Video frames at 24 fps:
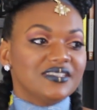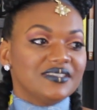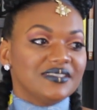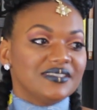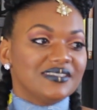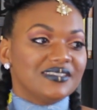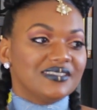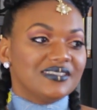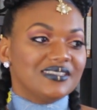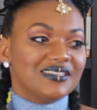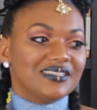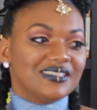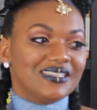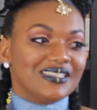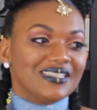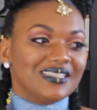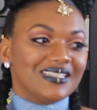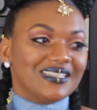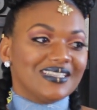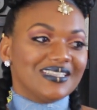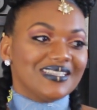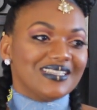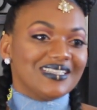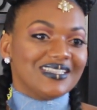Yeah, that
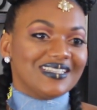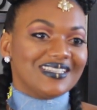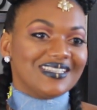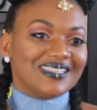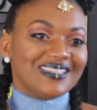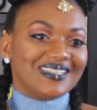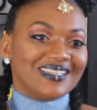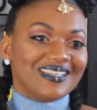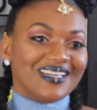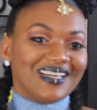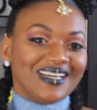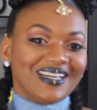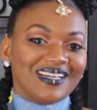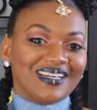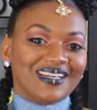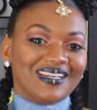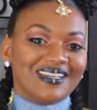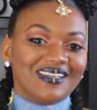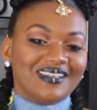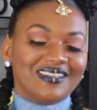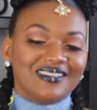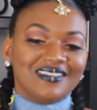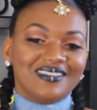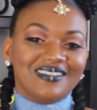is irritating. And yeah.
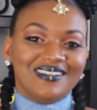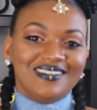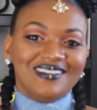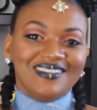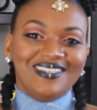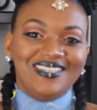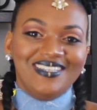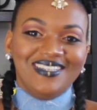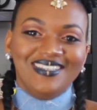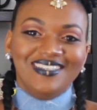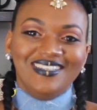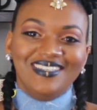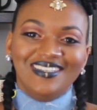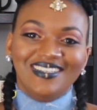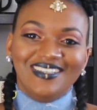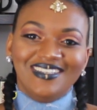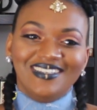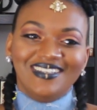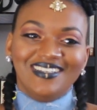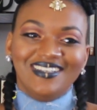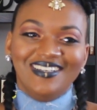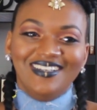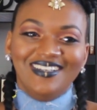lastly, um,